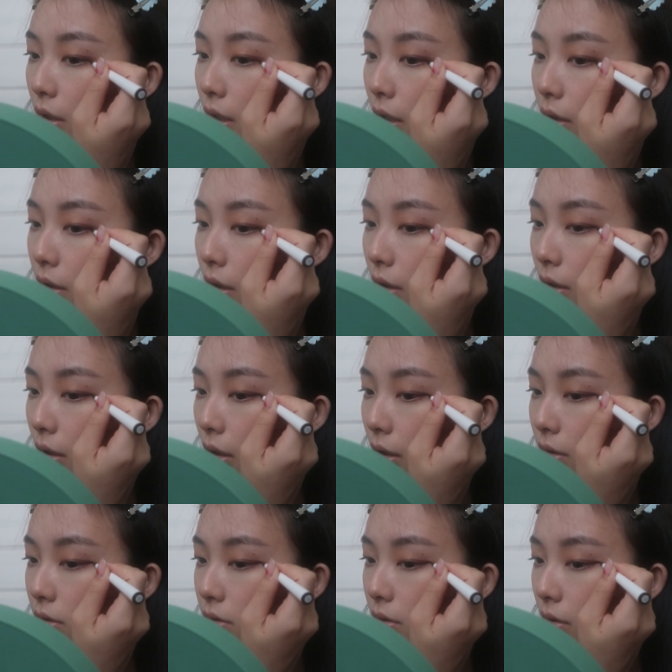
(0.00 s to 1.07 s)
and then
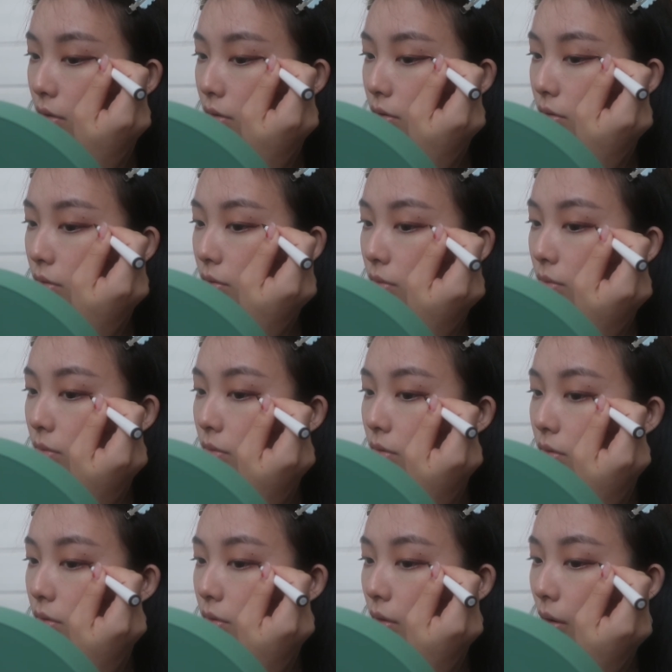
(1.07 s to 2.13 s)
I start to
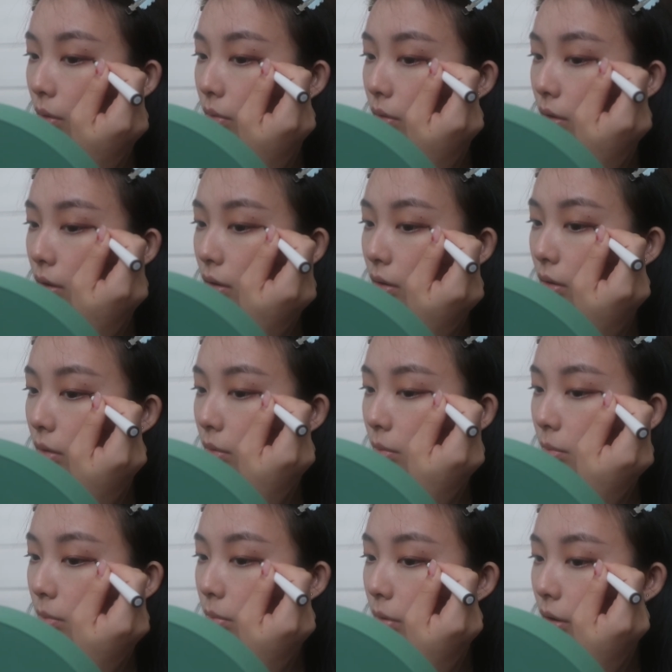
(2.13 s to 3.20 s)
slowly
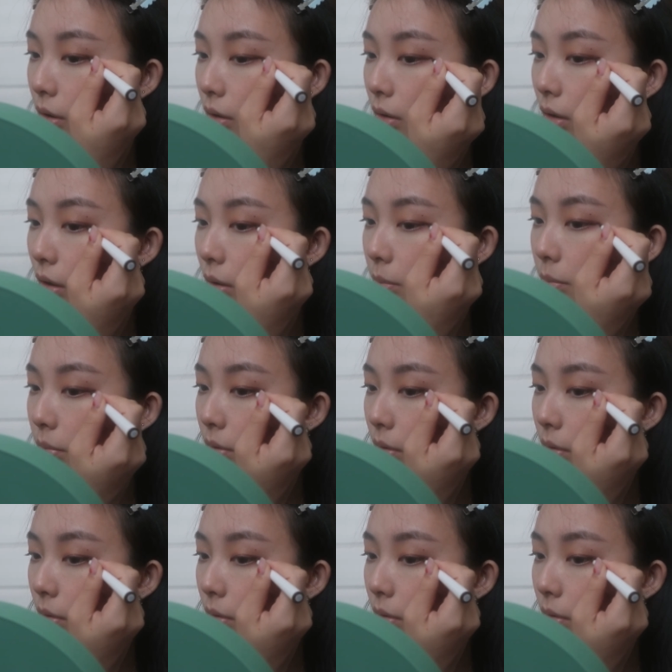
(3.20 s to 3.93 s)
bring it up,